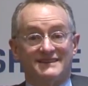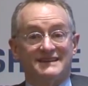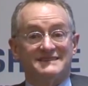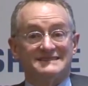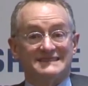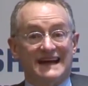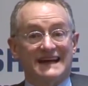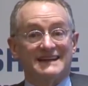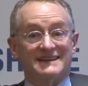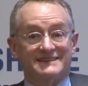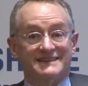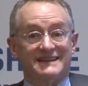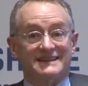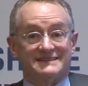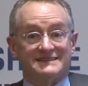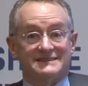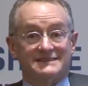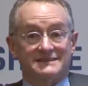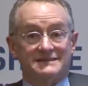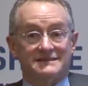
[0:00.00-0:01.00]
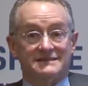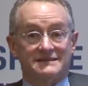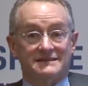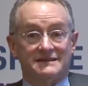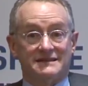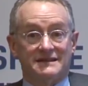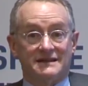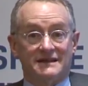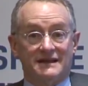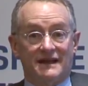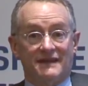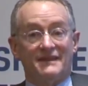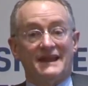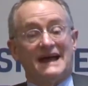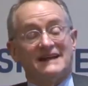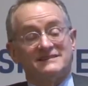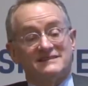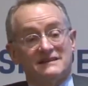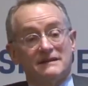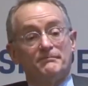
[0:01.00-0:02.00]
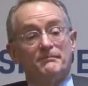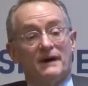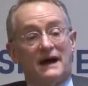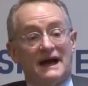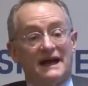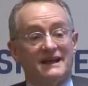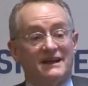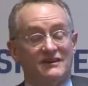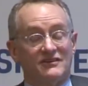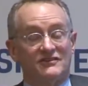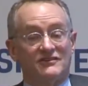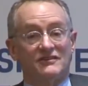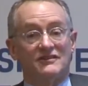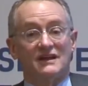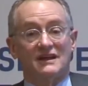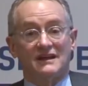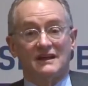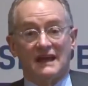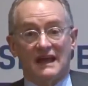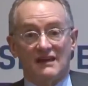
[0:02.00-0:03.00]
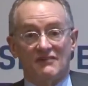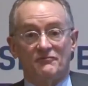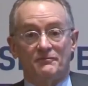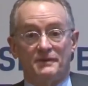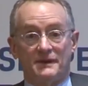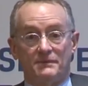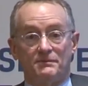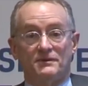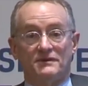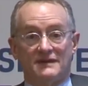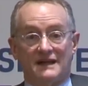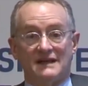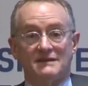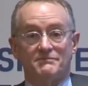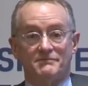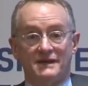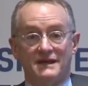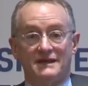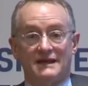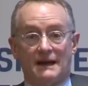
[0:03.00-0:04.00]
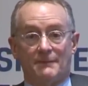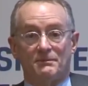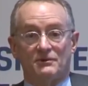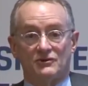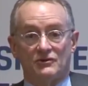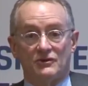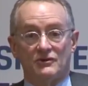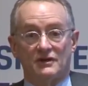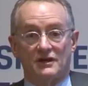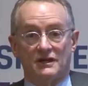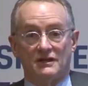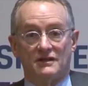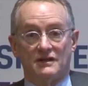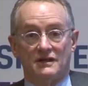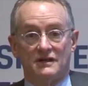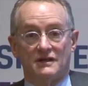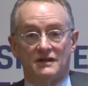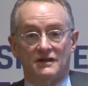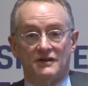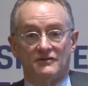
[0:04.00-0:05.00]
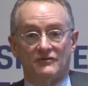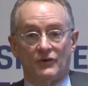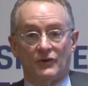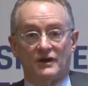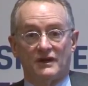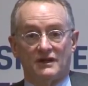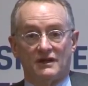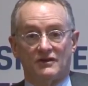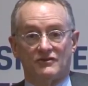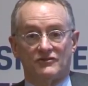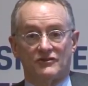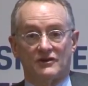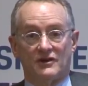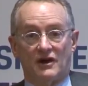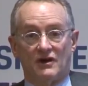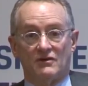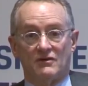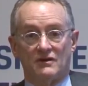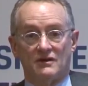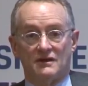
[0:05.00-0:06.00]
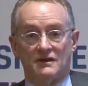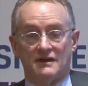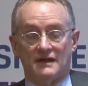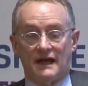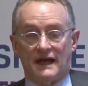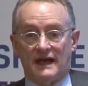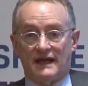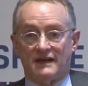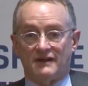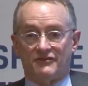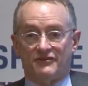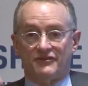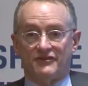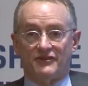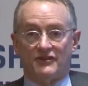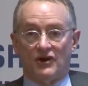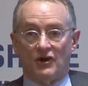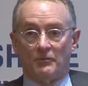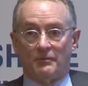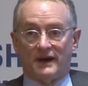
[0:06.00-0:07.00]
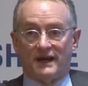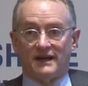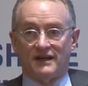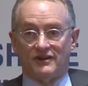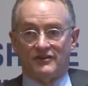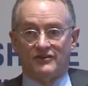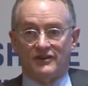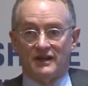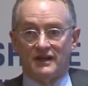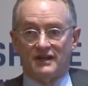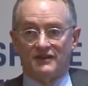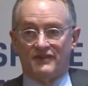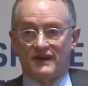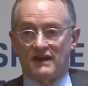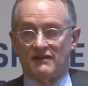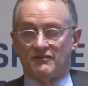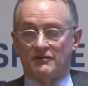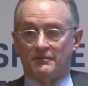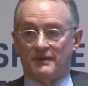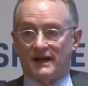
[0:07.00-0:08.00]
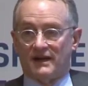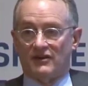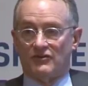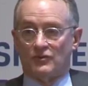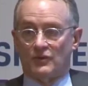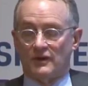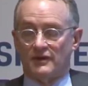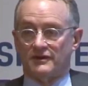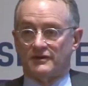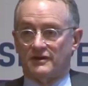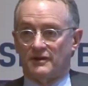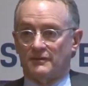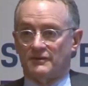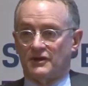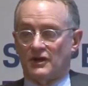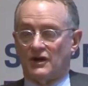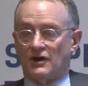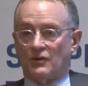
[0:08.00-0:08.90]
does not exist. And that's the bias that gave people like me opportunity 40 years ago. And if everybody's willing to,